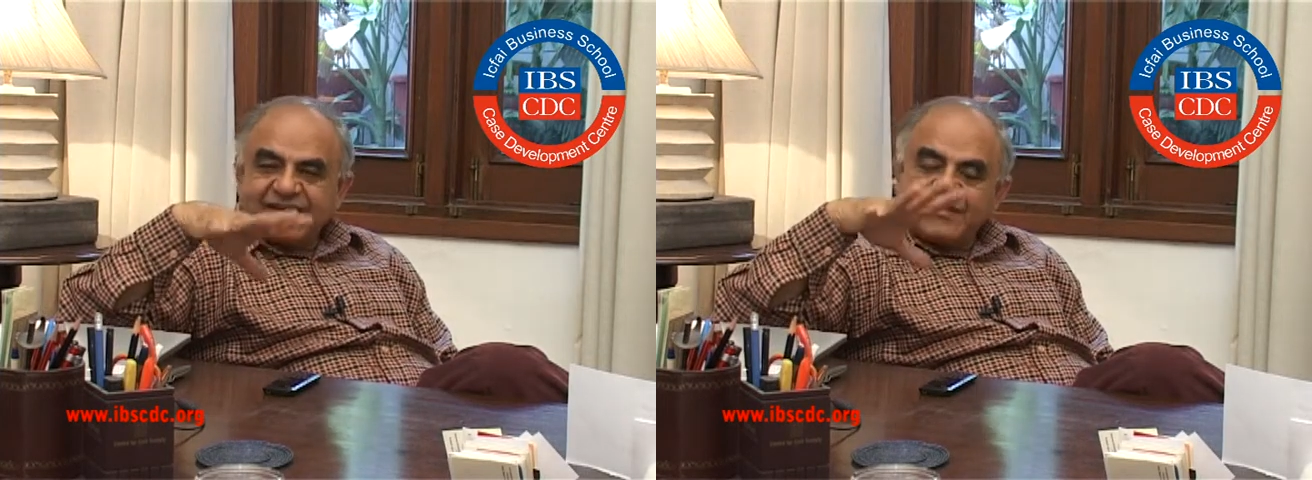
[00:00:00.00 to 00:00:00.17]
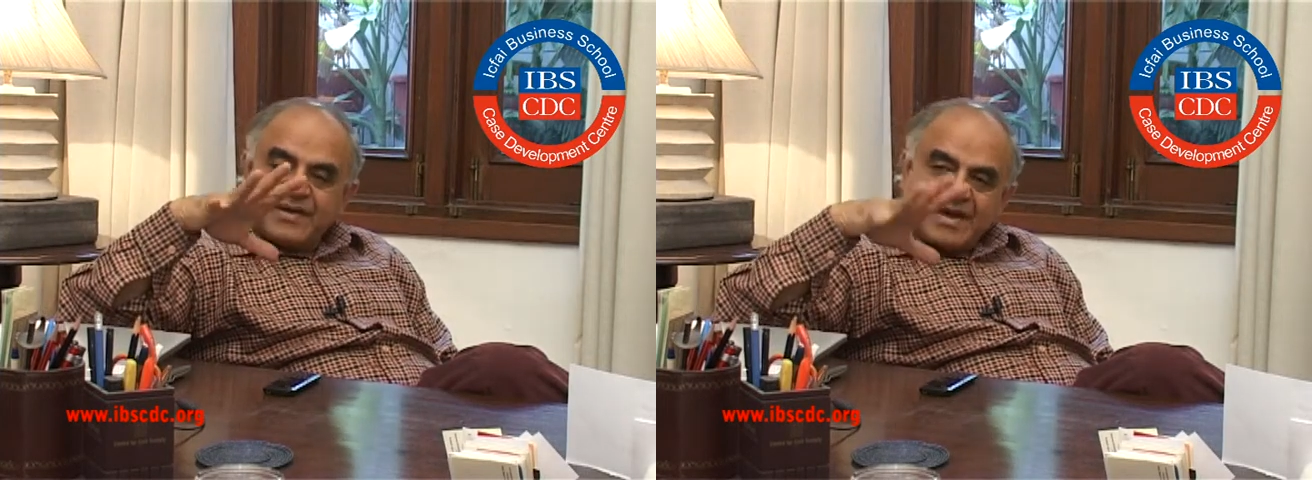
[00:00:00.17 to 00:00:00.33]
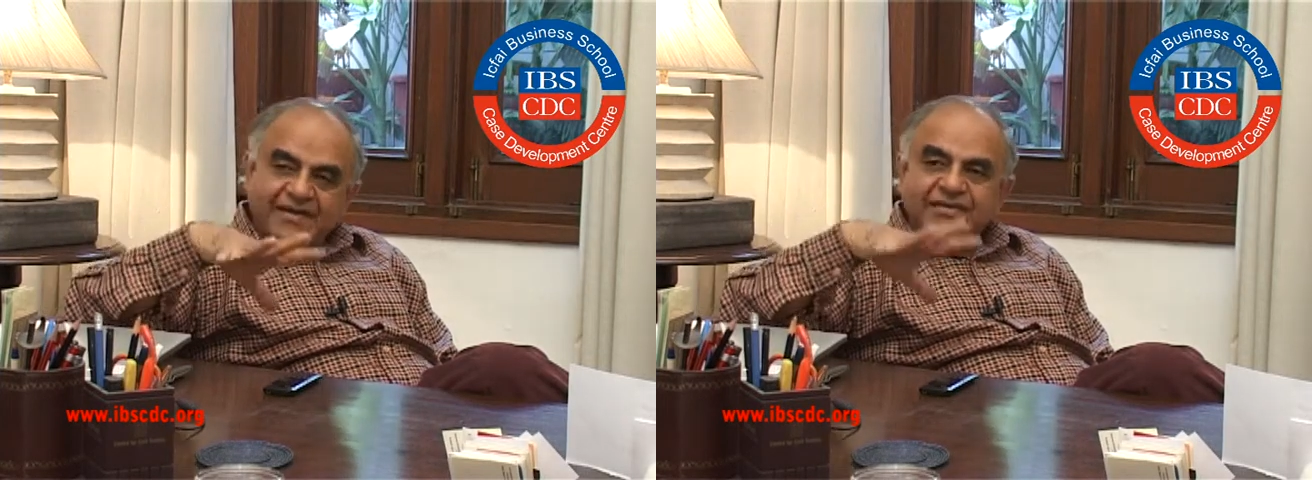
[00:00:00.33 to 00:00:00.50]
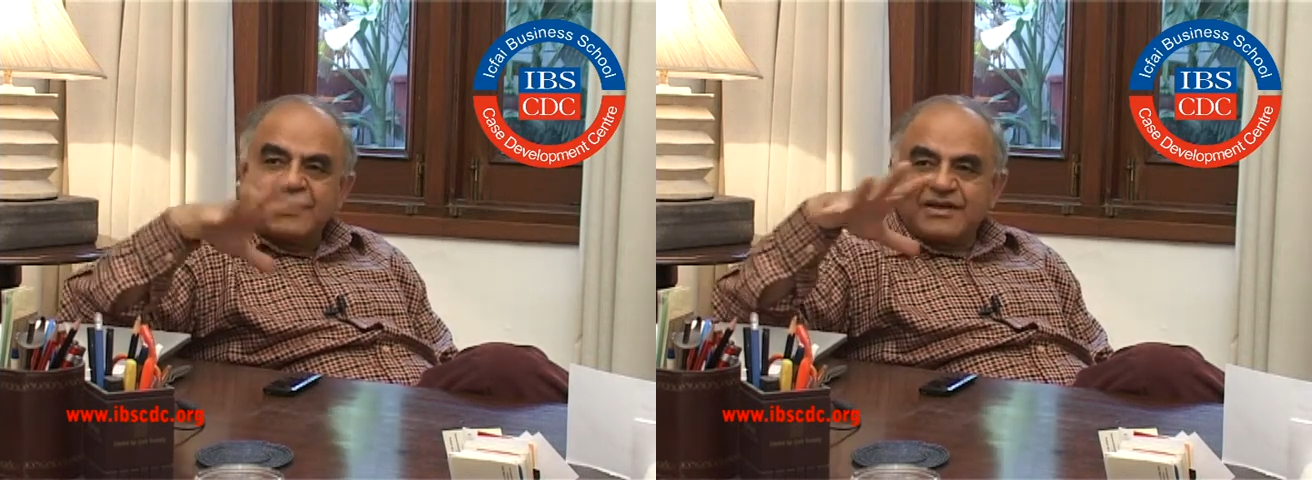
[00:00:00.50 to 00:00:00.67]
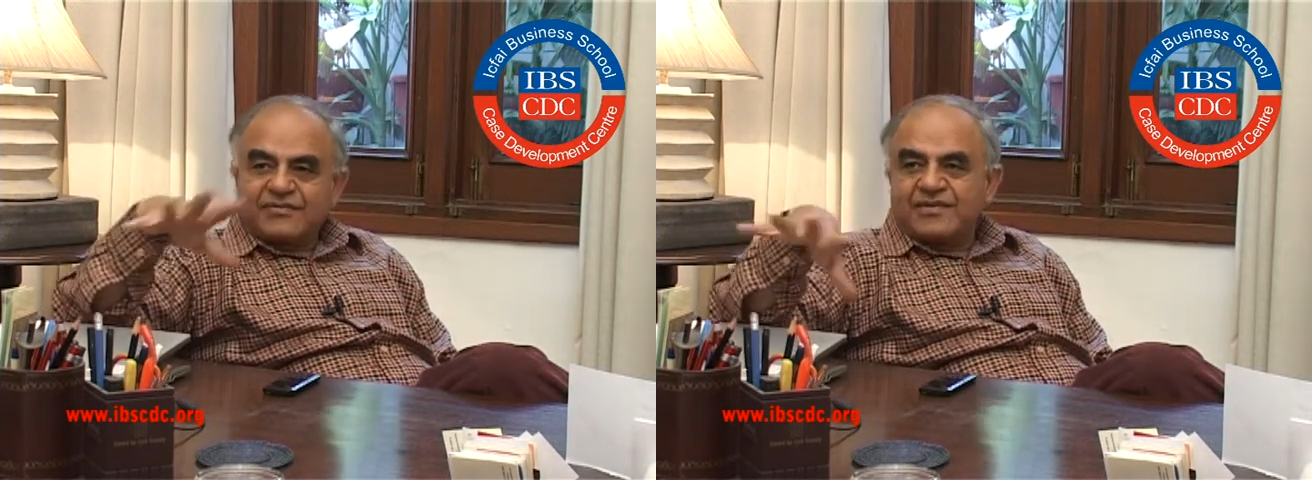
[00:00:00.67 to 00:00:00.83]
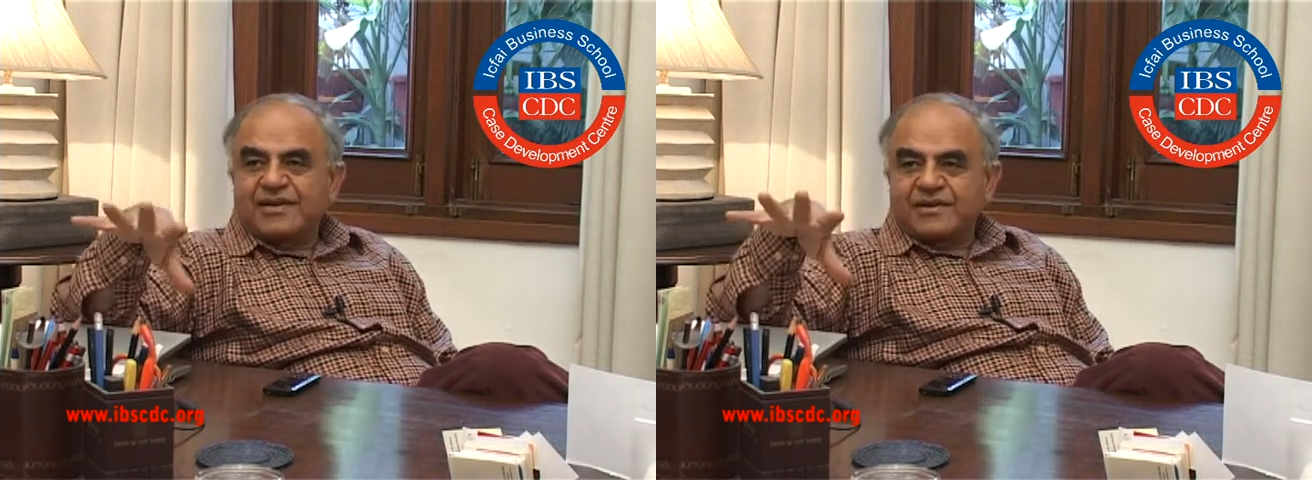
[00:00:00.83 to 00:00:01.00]
we have
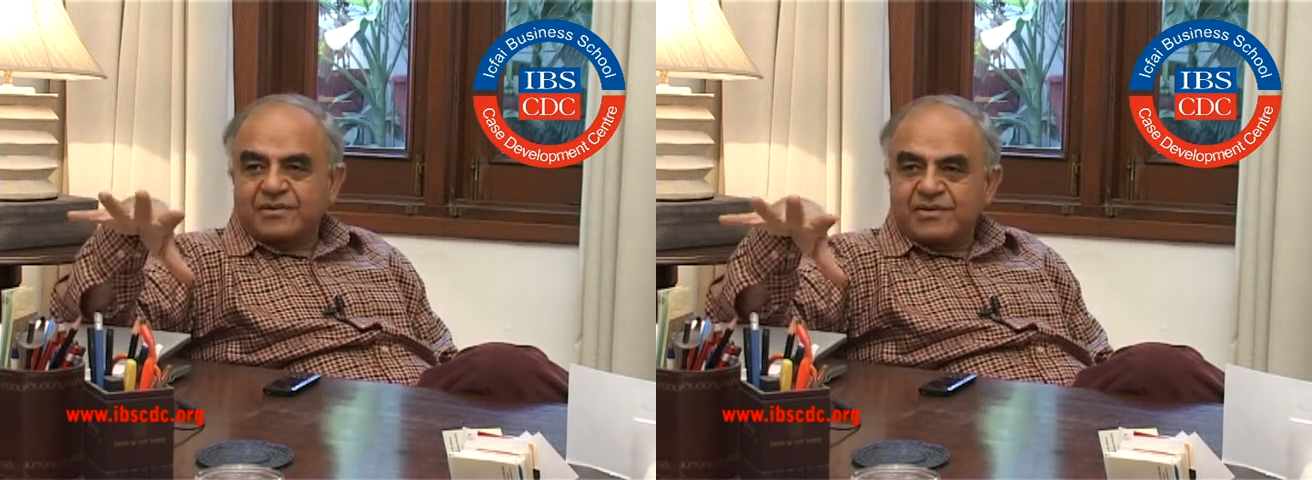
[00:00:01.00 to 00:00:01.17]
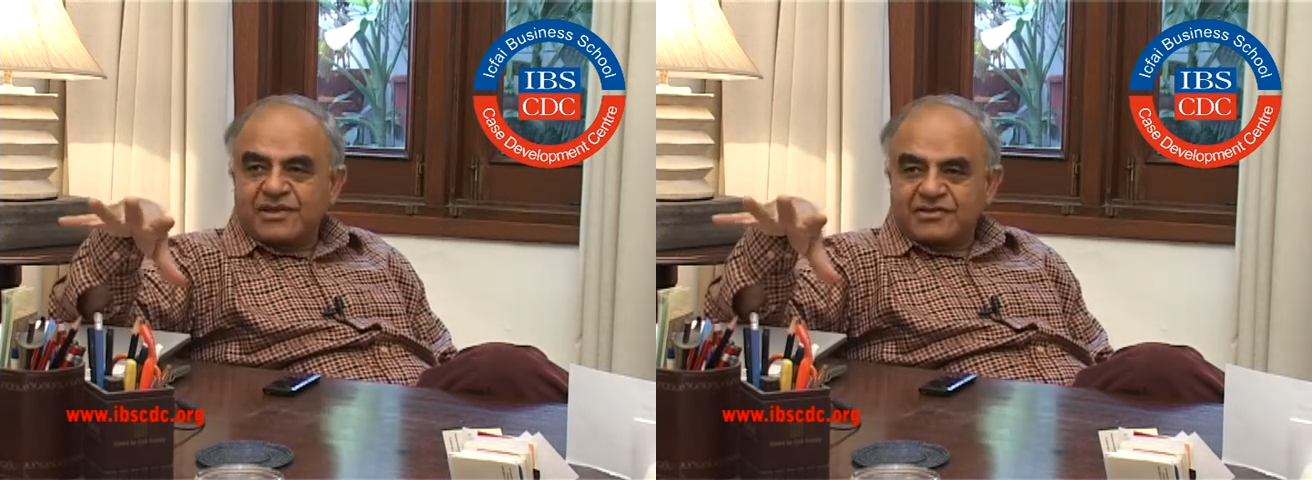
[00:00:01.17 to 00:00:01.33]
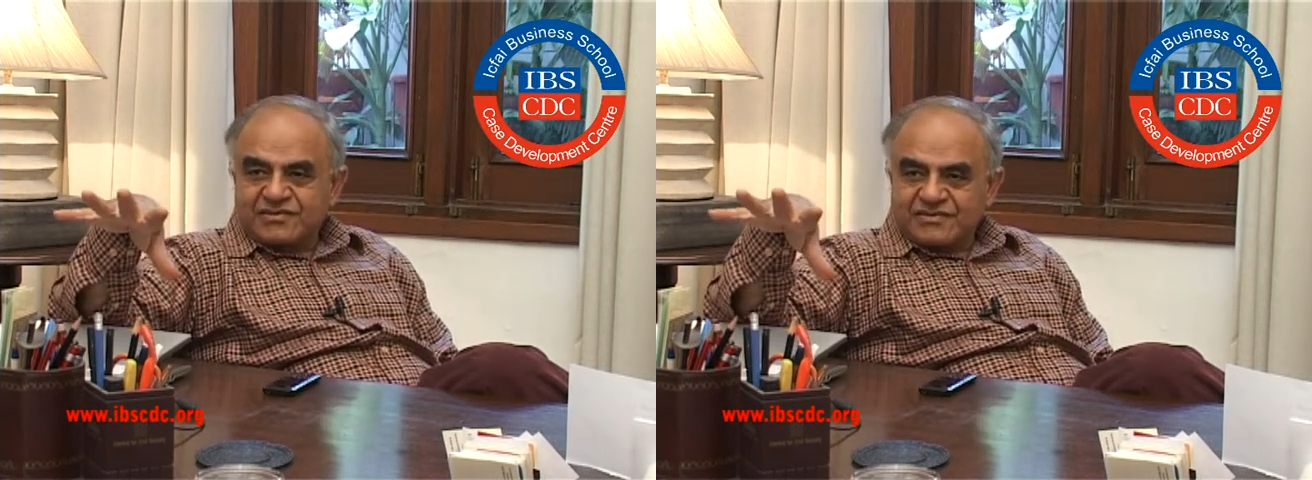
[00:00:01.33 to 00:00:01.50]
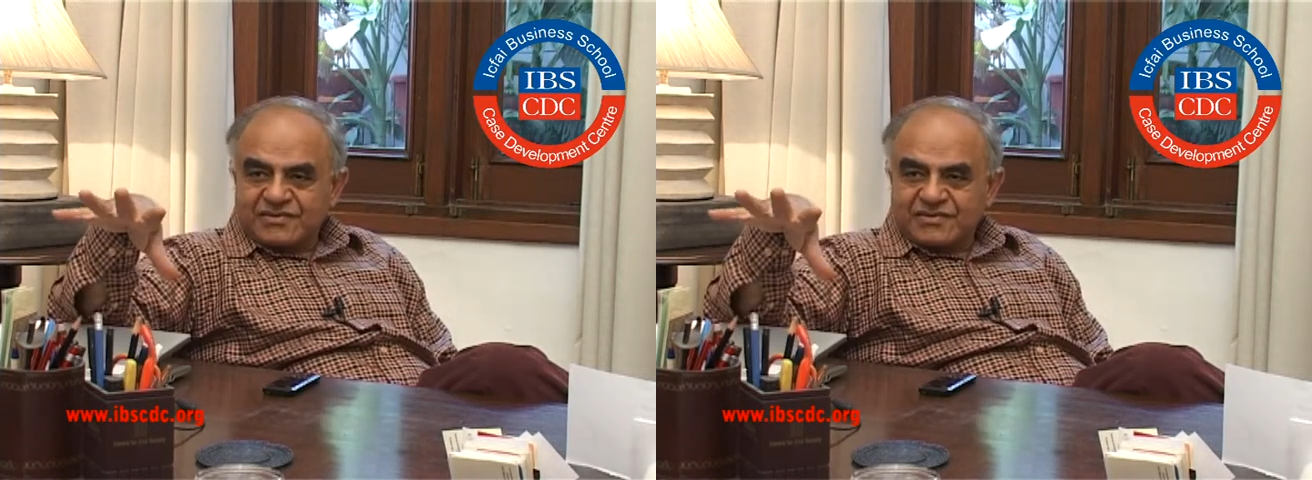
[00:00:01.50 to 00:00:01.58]
enough regulation